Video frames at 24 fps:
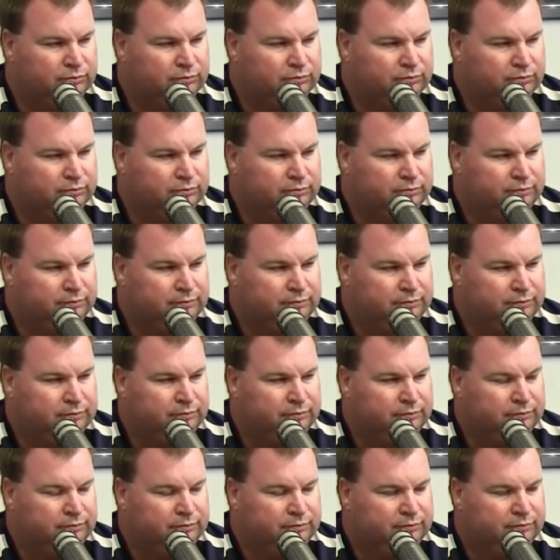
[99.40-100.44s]

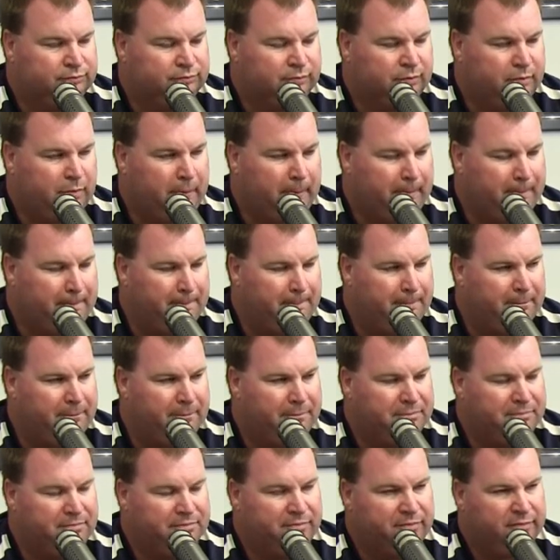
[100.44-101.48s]

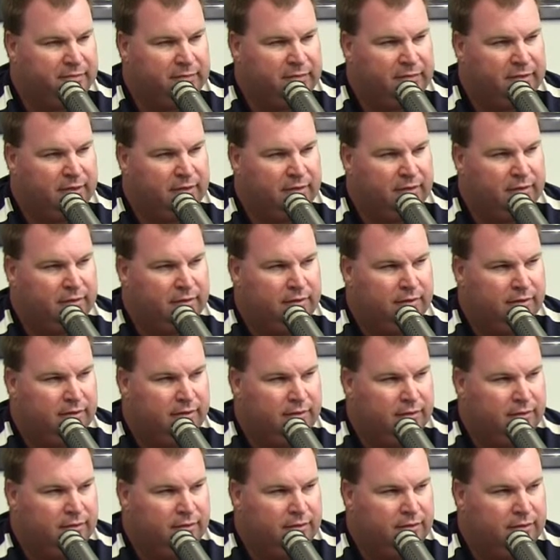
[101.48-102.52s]

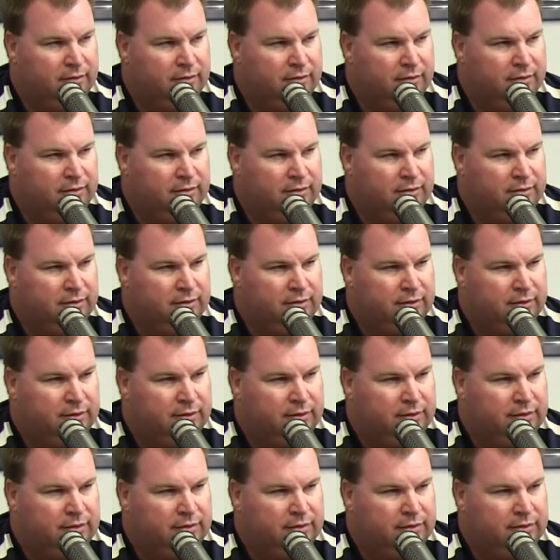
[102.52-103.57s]

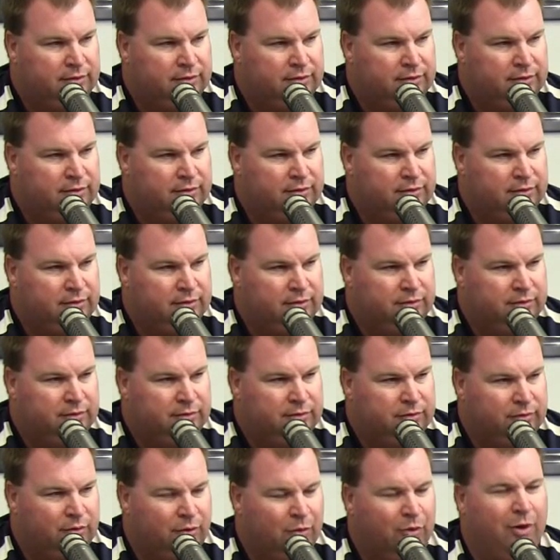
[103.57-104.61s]

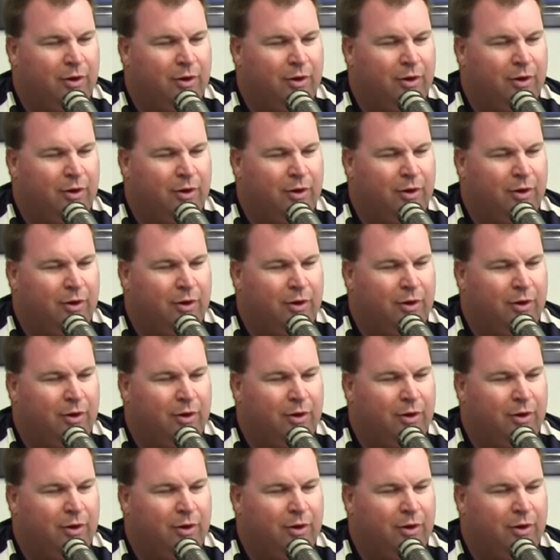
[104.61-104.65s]
This person isn't speaking.